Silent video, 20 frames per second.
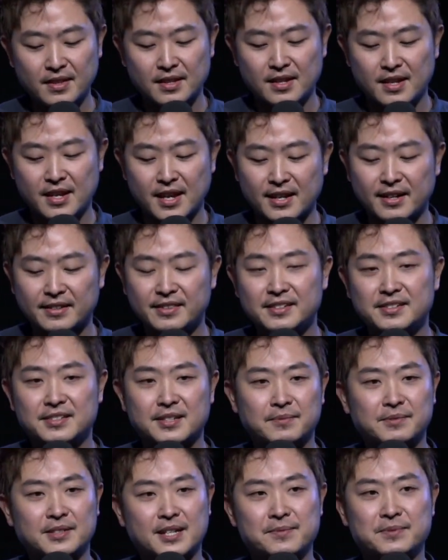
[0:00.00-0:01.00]
And I think
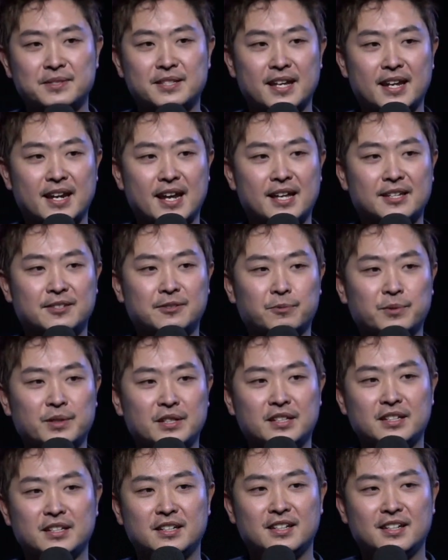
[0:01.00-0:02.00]
sometimes that as
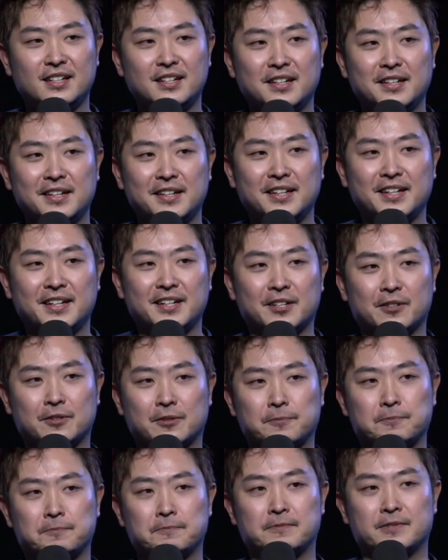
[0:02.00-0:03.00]
we, you know,
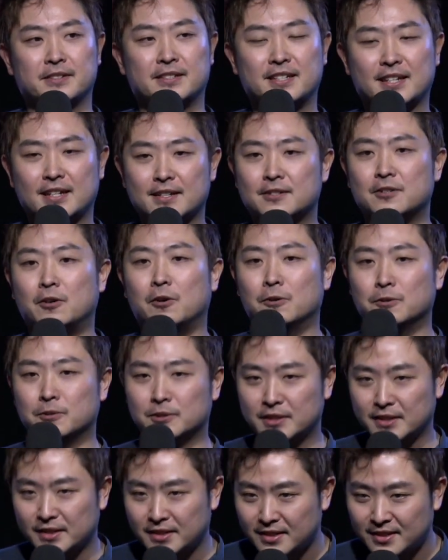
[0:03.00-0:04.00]
get
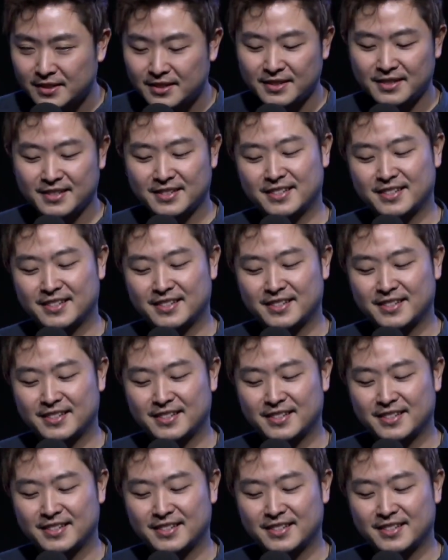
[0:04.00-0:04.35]
older